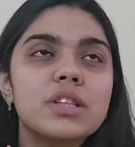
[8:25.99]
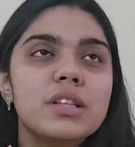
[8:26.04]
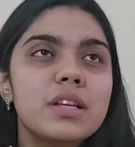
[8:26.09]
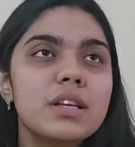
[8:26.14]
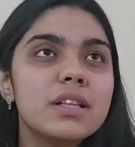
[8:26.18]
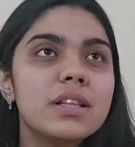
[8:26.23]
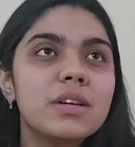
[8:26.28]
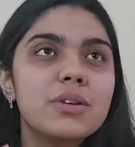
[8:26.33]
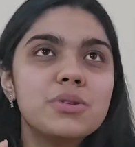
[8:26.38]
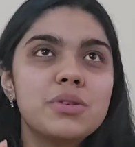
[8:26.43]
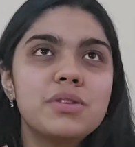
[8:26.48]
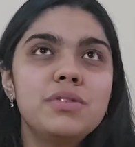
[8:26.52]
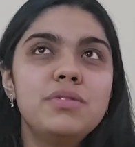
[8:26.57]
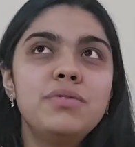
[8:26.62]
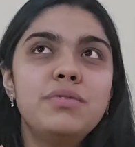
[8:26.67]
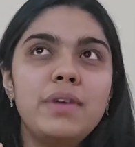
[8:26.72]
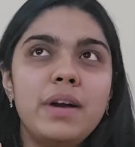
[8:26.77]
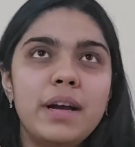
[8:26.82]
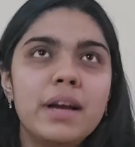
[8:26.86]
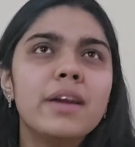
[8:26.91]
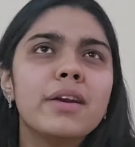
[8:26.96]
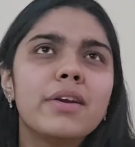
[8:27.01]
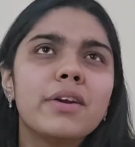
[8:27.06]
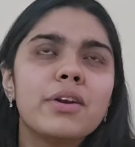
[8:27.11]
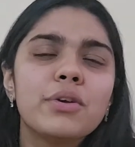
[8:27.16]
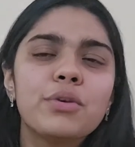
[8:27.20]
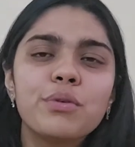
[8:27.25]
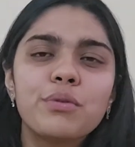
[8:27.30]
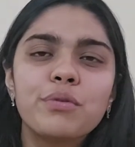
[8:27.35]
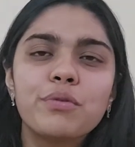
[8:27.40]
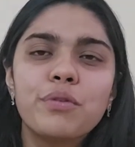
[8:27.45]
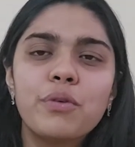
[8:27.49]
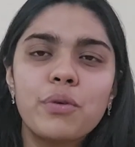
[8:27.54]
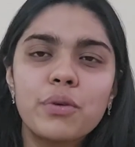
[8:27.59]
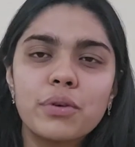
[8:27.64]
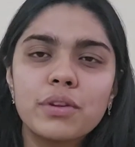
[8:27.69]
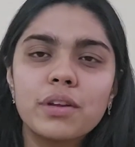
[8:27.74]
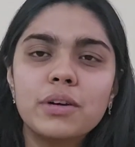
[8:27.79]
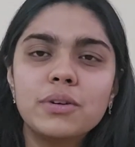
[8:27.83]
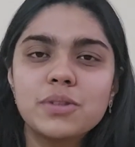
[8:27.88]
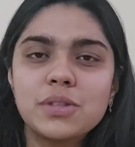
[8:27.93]
3,500 to
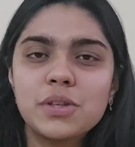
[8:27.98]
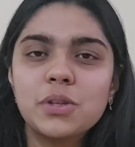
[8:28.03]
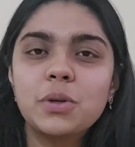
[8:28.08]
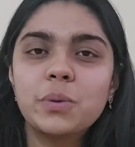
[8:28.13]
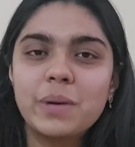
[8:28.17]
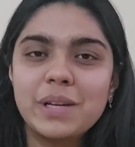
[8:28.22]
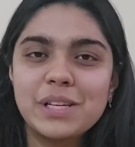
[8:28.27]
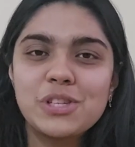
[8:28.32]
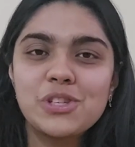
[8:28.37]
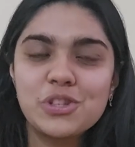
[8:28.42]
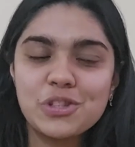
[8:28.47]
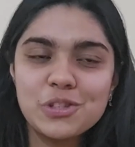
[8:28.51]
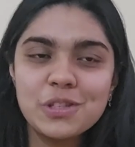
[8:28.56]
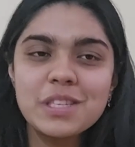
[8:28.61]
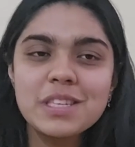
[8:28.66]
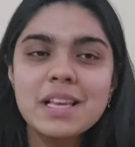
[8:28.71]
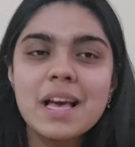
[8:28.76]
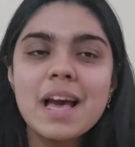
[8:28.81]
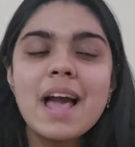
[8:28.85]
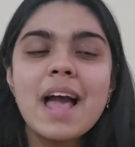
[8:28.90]
4,000 questions,